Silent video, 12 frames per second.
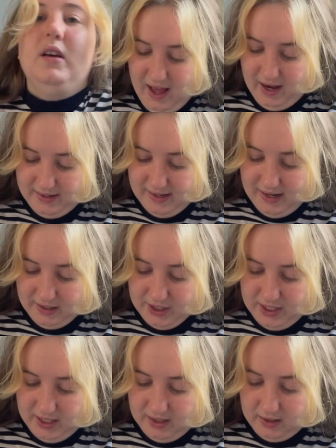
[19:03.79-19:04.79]
I did
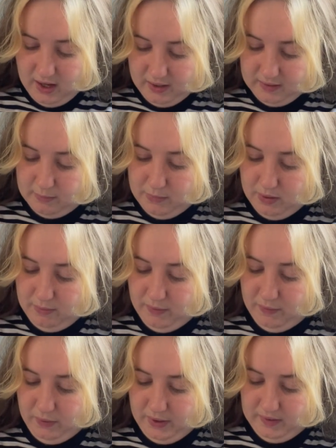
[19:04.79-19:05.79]
actually cast them on
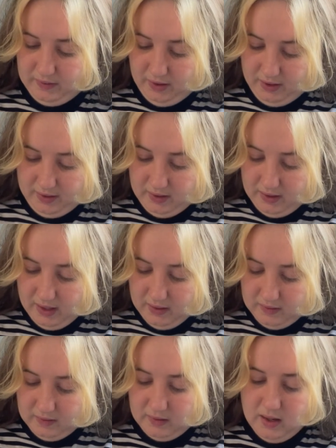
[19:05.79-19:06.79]
before I started
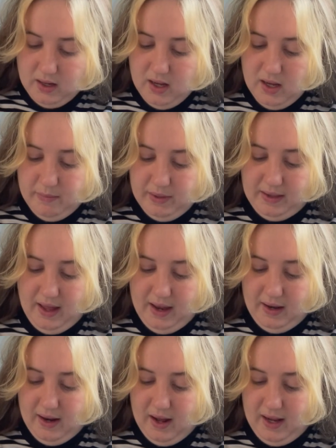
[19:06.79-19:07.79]
this, but
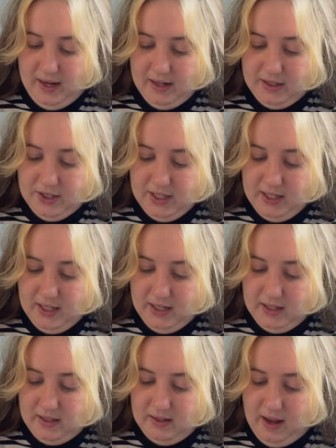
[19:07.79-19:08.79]
then I actually
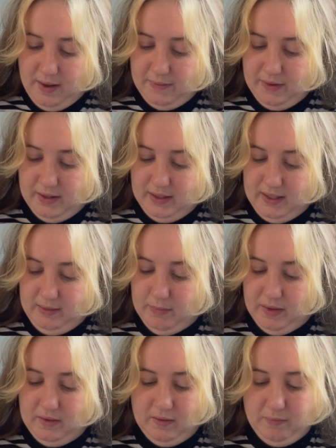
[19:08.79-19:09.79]
like definitely
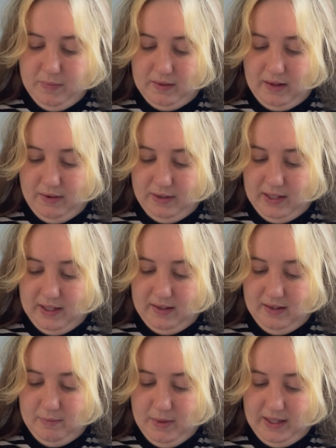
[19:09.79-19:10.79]
must have
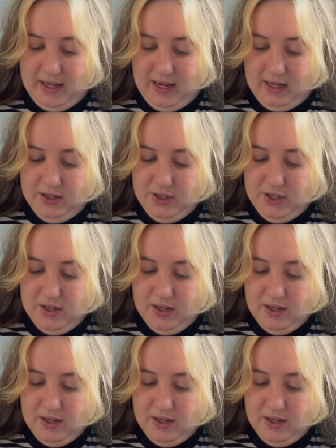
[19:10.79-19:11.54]
miscalculated my gauge